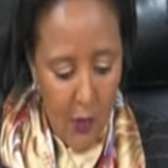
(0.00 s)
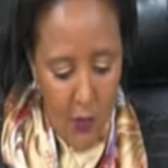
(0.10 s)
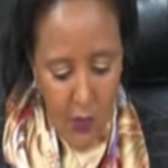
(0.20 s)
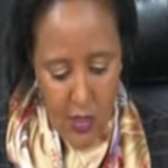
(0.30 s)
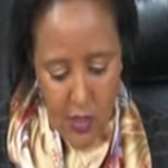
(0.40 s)
We
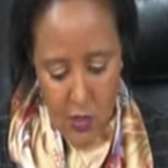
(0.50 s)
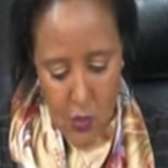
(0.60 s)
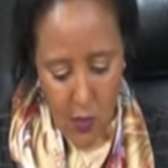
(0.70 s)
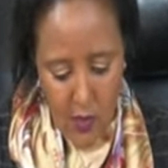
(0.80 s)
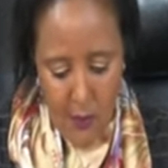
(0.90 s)
wish to
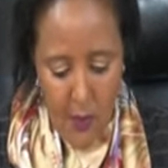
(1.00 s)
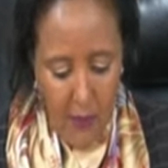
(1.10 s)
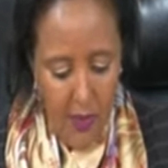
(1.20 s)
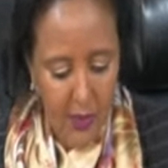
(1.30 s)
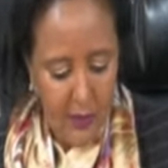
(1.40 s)
warn the
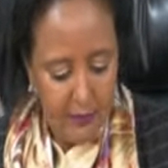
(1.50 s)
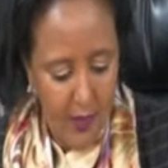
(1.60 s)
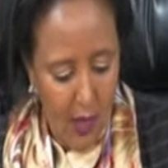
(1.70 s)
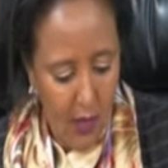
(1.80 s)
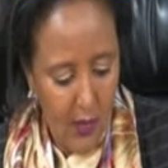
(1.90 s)
public
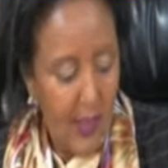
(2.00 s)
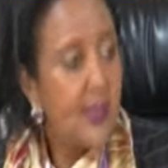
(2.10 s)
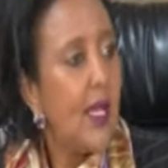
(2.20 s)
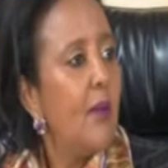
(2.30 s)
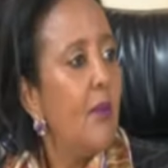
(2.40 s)
on
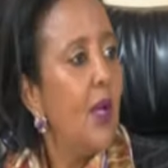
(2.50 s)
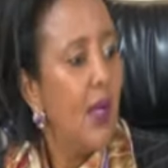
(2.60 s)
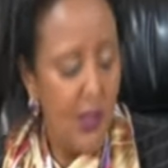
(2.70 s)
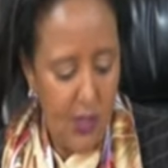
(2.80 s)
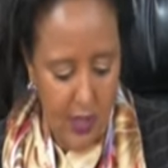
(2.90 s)
exam
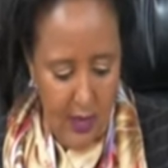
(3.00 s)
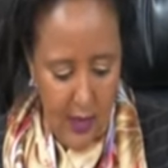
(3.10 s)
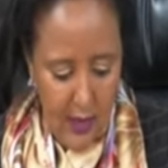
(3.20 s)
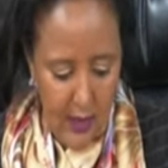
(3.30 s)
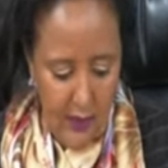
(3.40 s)

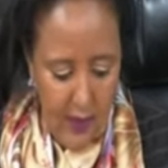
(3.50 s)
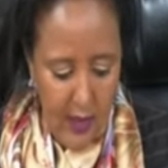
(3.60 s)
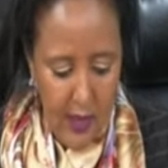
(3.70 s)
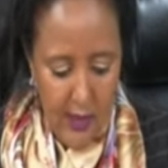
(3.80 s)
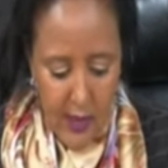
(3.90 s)
cheating
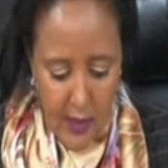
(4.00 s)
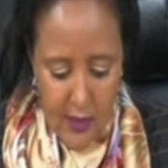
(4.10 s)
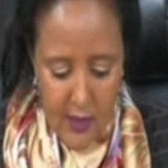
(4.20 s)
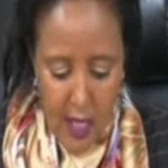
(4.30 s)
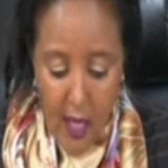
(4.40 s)

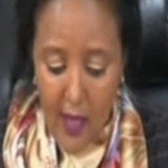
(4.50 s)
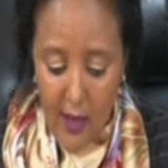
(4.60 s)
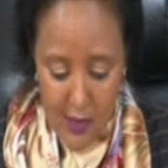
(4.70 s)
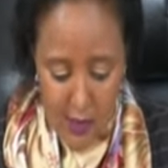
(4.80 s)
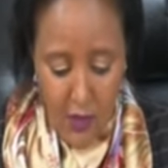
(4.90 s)
cartels
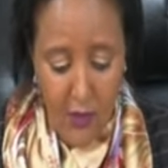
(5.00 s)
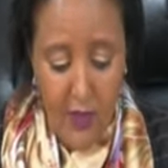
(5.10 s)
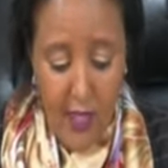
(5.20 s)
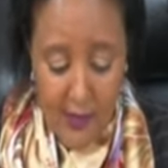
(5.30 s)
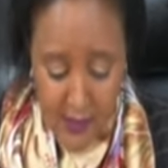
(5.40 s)
and of
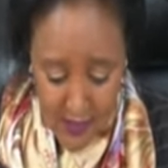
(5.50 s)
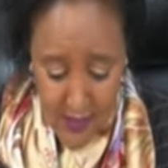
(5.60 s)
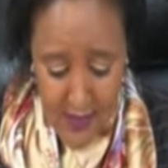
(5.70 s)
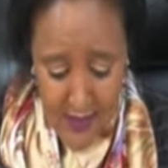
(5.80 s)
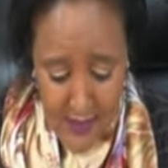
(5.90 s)
their
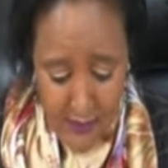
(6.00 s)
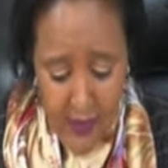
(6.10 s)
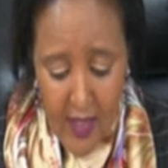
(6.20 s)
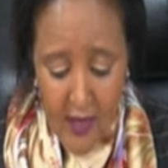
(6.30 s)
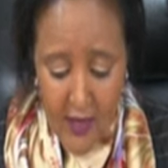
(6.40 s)
existence.
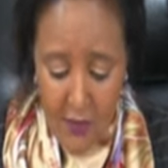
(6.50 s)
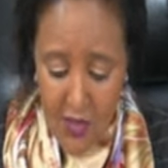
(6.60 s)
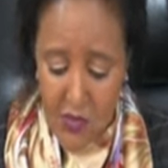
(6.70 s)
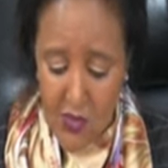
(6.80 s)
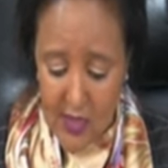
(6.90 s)
The
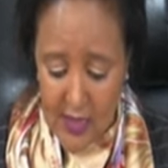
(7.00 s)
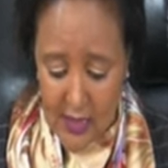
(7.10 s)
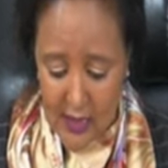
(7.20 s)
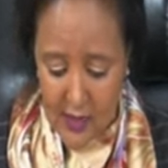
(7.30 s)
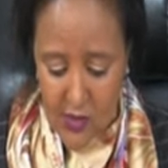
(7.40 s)
ministry has
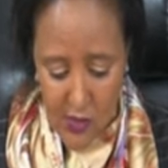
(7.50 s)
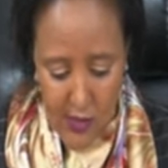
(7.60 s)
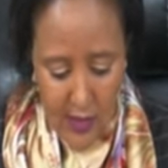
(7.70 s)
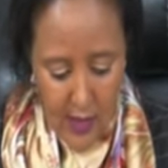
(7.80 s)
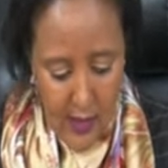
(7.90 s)
taken
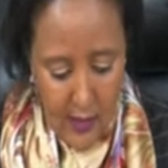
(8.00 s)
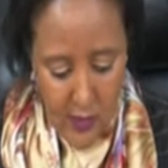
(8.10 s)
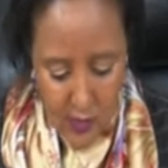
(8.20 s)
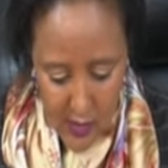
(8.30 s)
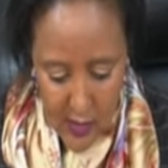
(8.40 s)

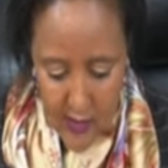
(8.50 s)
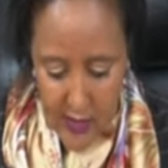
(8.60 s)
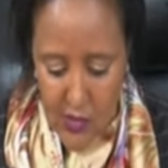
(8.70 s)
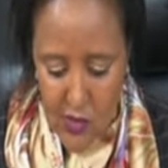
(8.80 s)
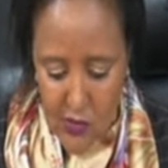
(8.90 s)

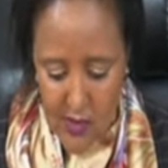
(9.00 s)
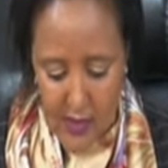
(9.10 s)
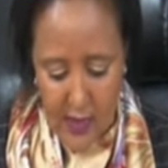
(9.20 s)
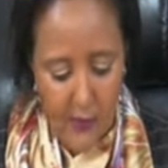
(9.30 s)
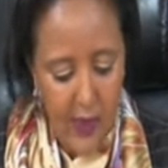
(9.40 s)

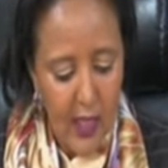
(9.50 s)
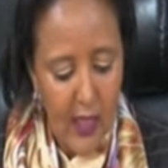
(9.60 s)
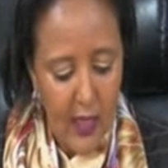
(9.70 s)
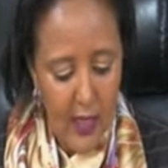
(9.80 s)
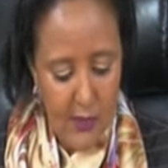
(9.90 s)
seriously
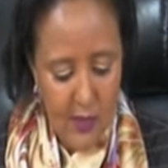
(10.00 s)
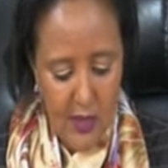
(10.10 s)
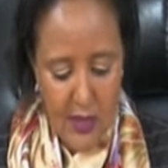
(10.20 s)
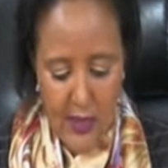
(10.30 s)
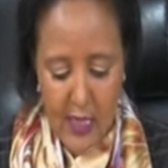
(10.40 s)
claims
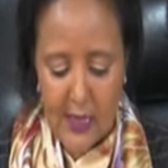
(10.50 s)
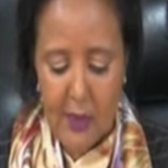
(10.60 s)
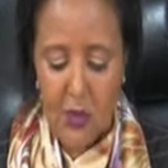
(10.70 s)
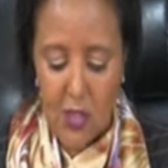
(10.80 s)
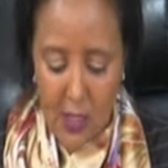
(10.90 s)
that there are
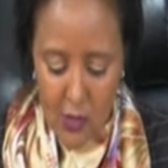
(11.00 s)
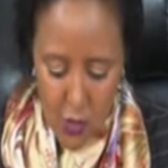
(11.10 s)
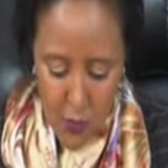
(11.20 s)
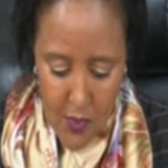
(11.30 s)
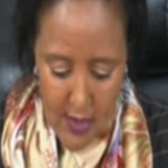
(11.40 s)
some
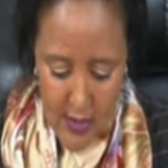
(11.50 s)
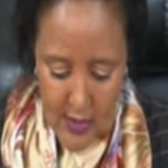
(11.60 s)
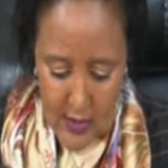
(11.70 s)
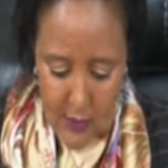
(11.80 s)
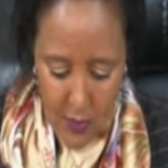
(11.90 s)

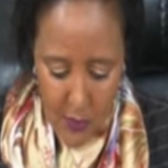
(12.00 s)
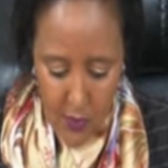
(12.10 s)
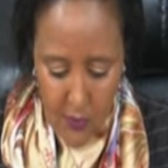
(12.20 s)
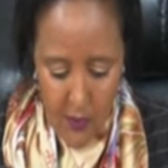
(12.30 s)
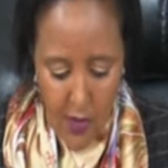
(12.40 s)
unscrupulous
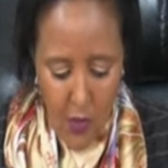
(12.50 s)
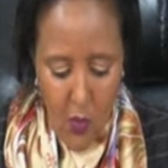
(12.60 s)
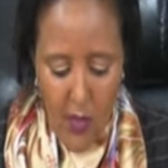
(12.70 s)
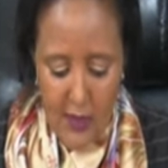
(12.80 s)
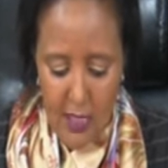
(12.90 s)
people
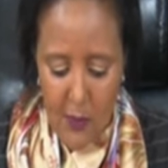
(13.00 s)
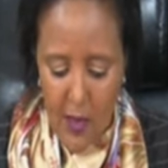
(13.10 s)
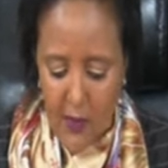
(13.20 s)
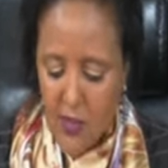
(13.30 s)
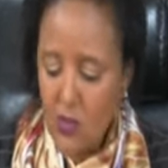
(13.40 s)
who are asking
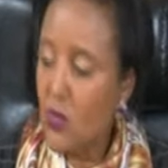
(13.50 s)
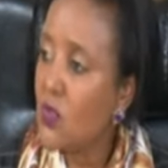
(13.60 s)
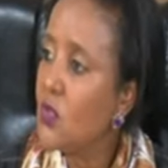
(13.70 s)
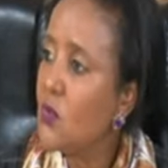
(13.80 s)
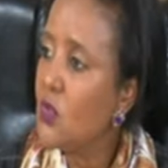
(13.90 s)
parents to
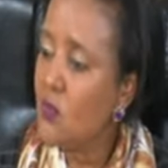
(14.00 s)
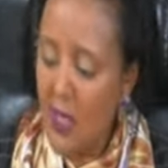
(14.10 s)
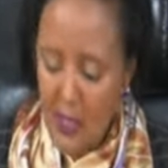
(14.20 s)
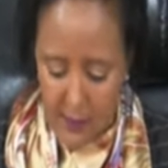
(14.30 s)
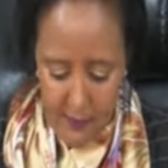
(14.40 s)
contribute
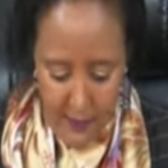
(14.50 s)
money